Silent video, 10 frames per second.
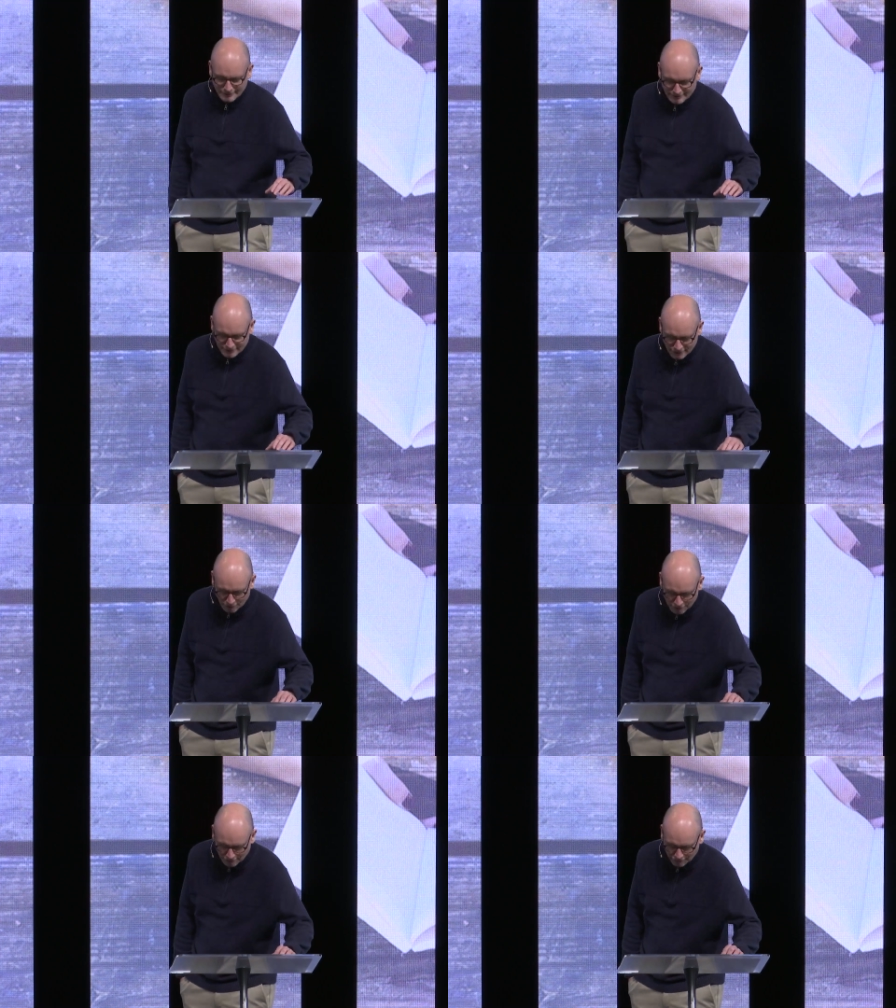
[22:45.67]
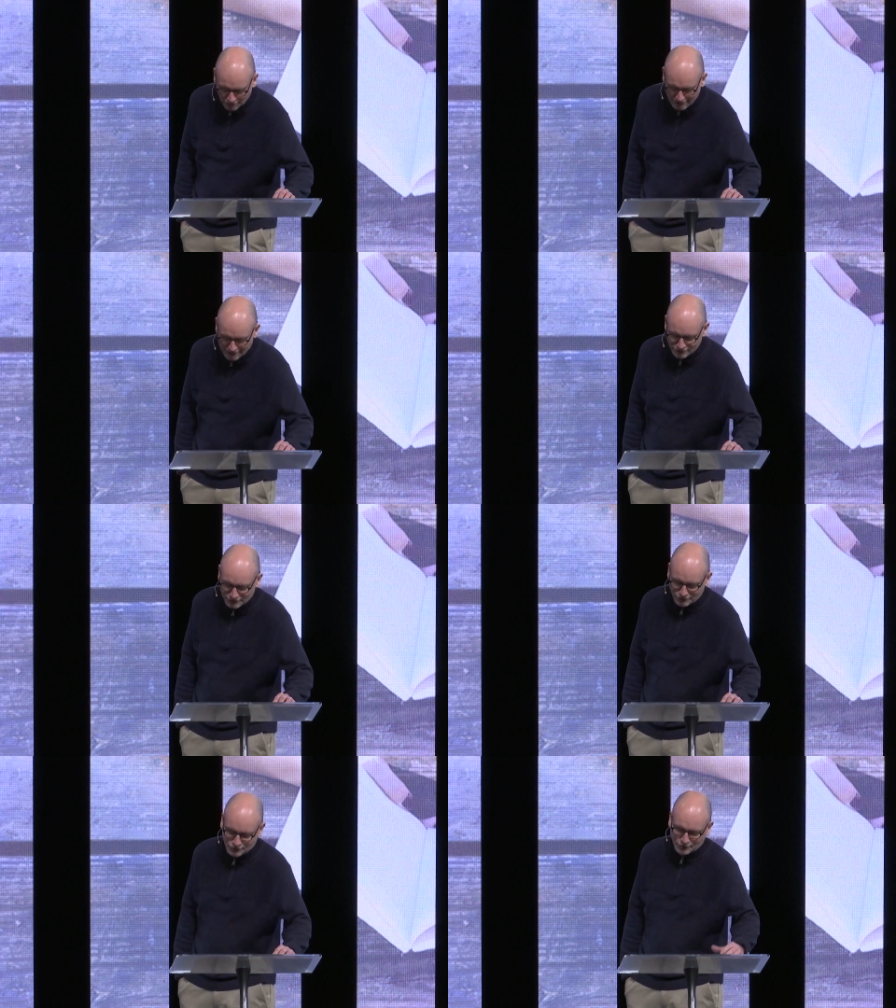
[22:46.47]
You show us our friends,
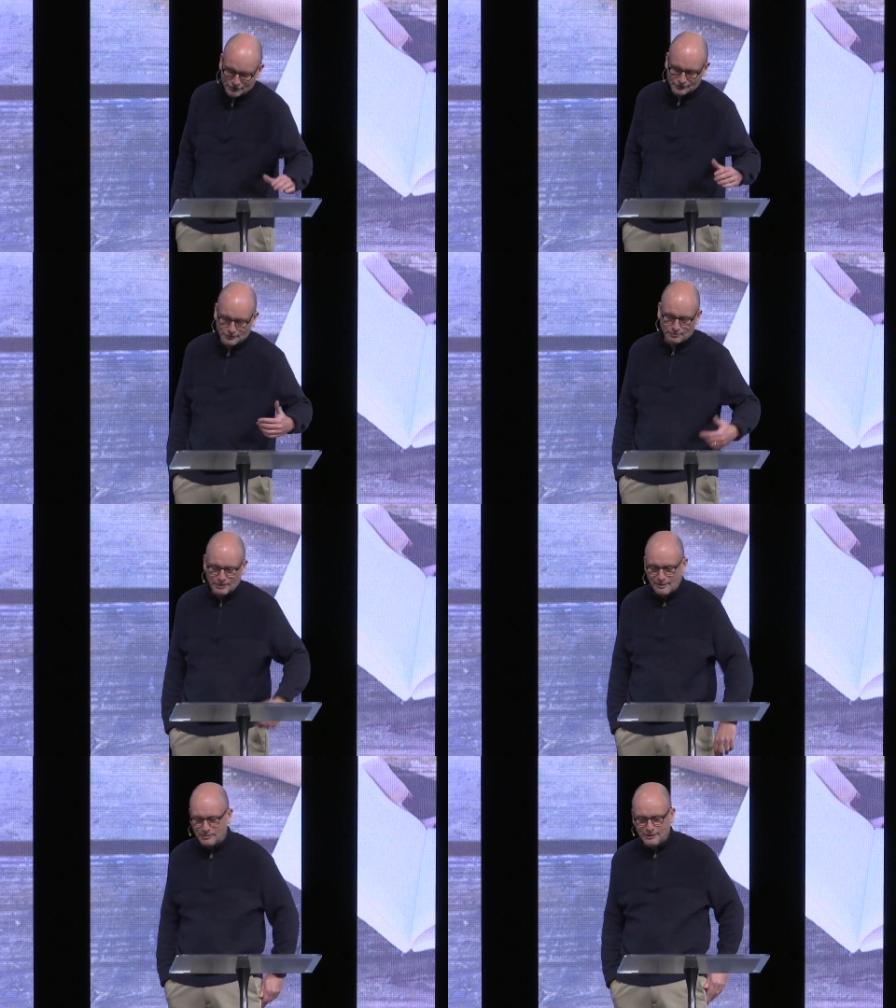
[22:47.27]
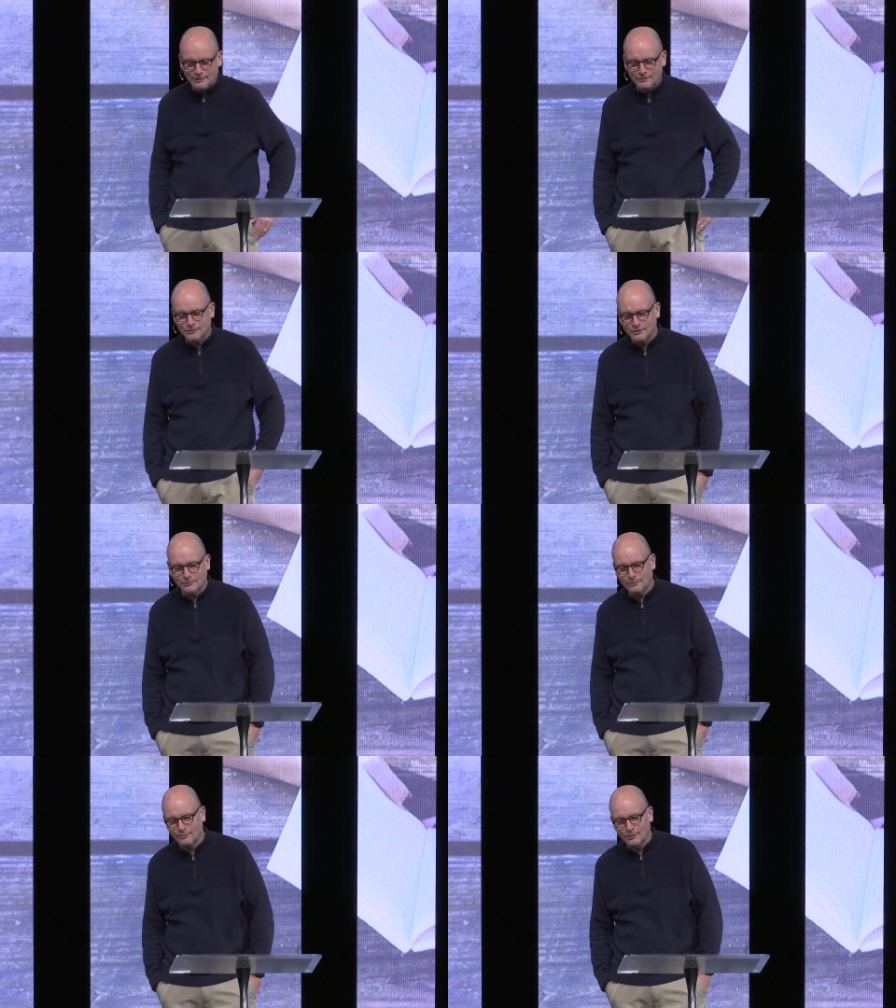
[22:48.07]
you show us your puppy, you
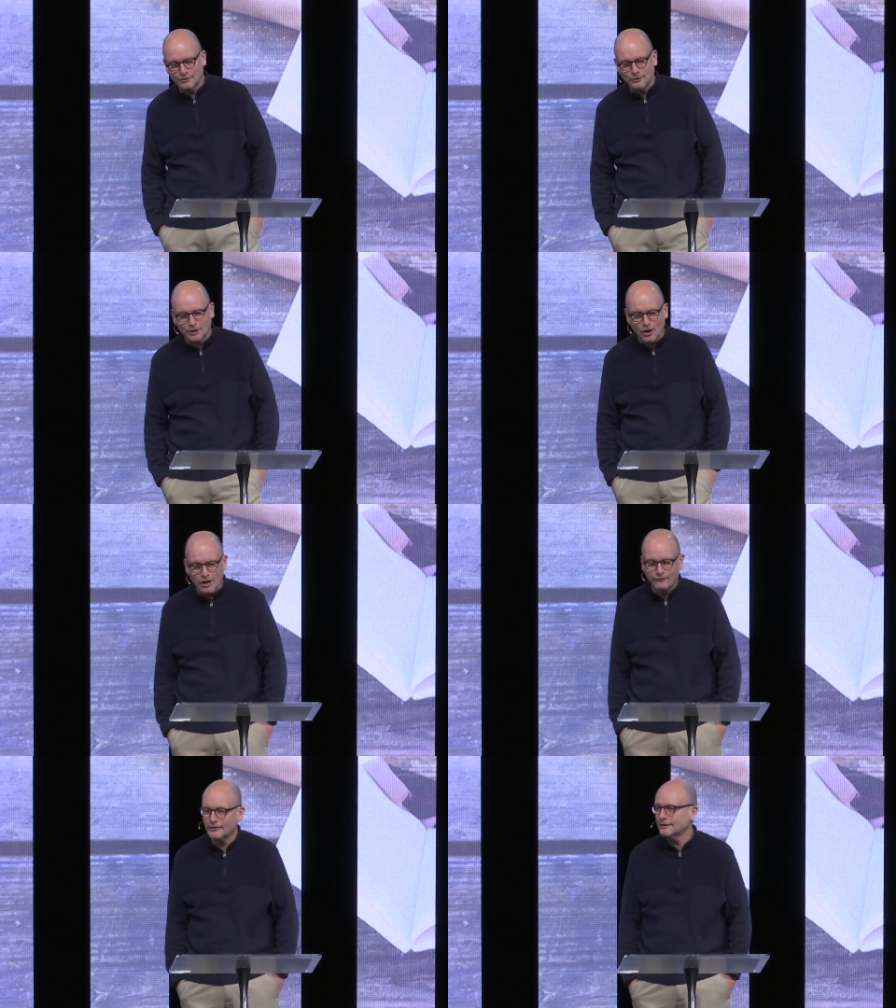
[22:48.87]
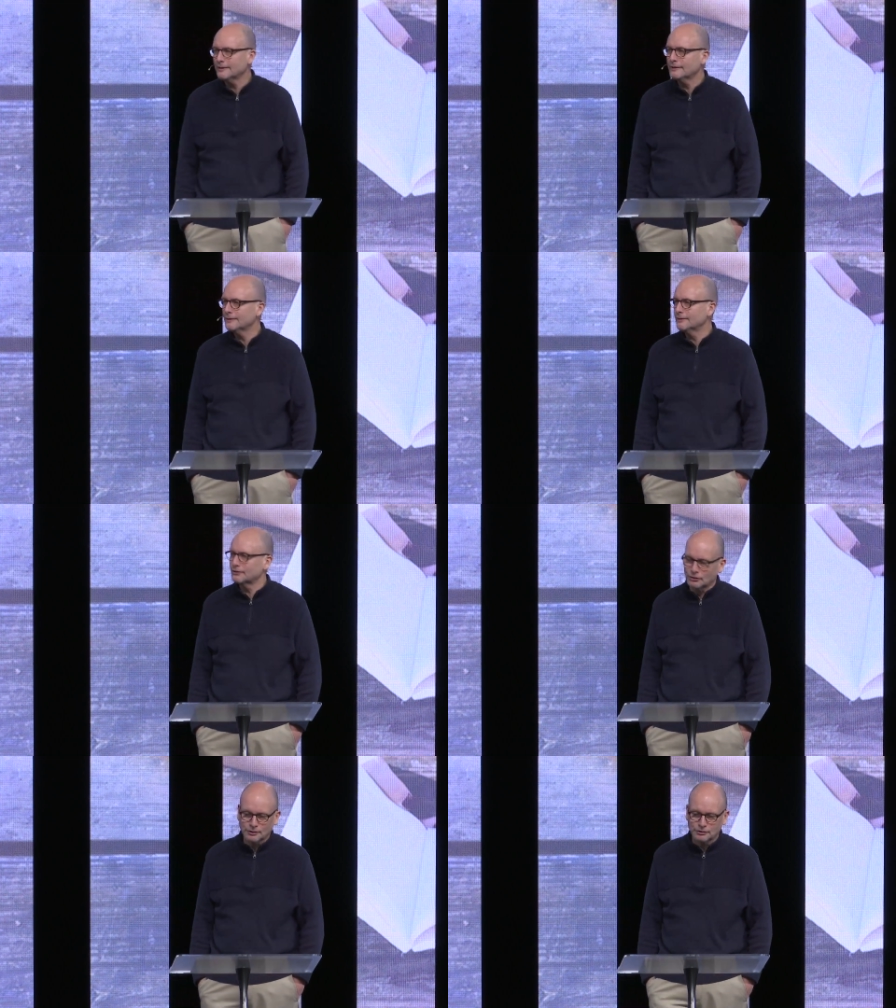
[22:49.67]
show the world your coffee, you
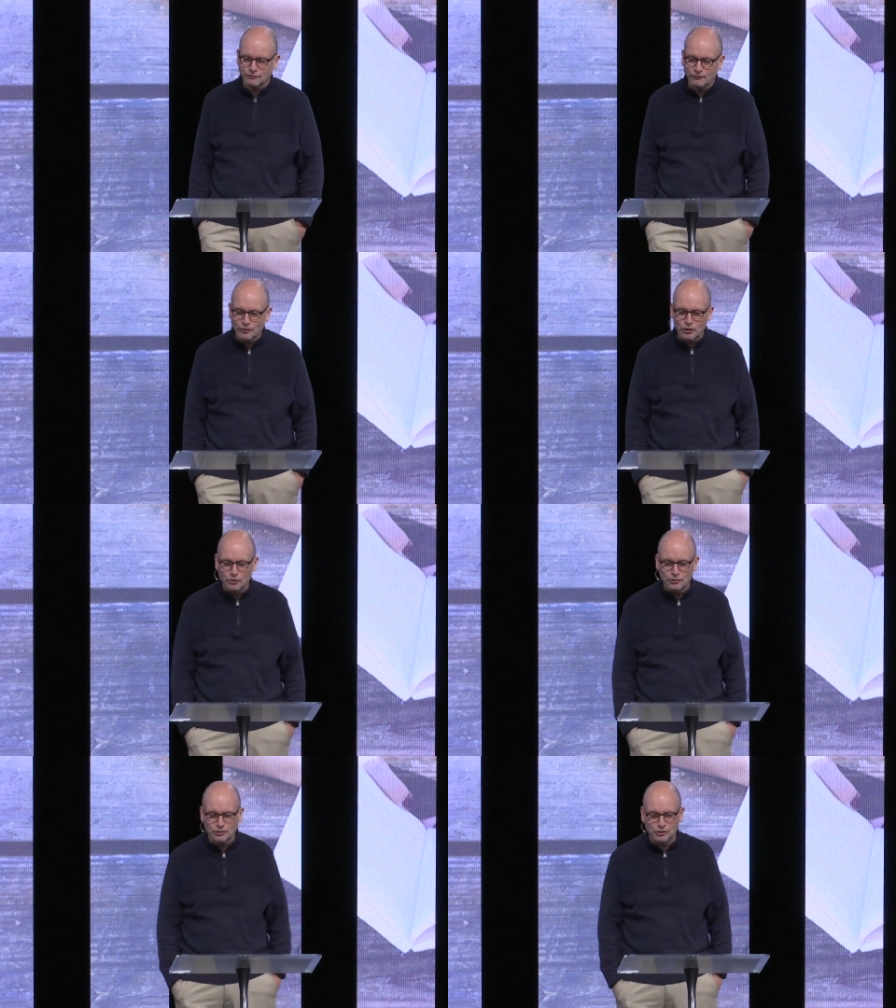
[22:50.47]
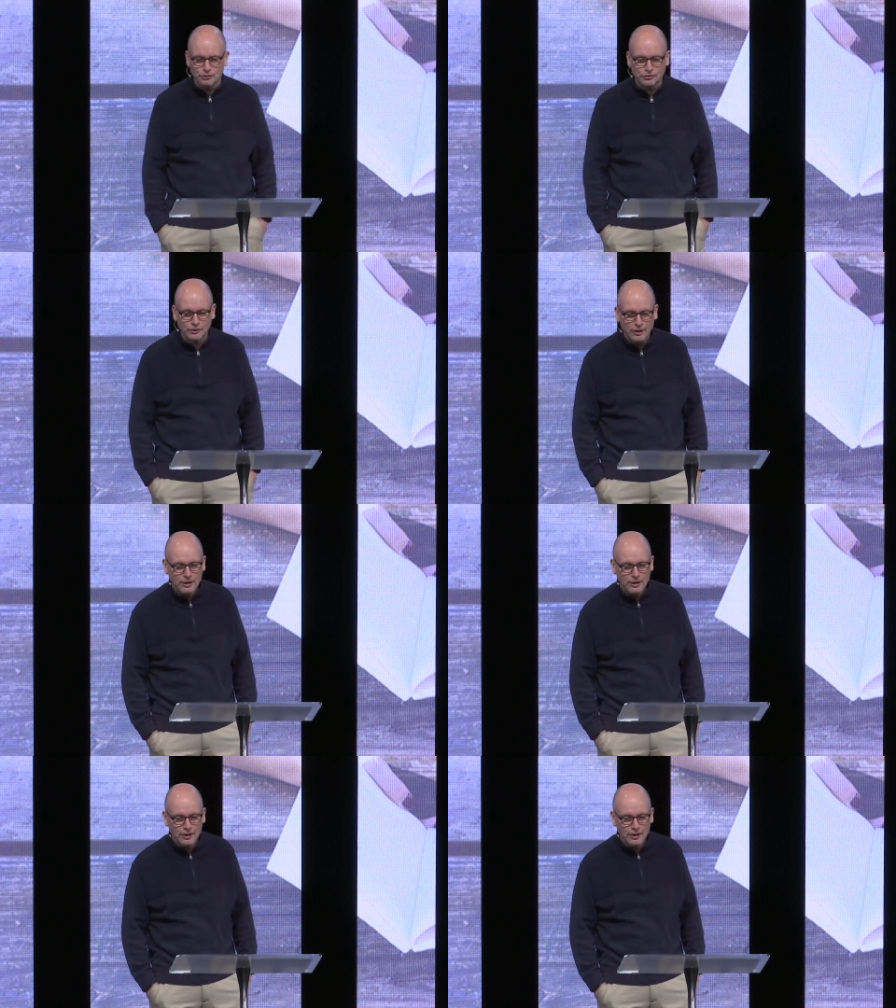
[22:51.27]
show us your food, you show us your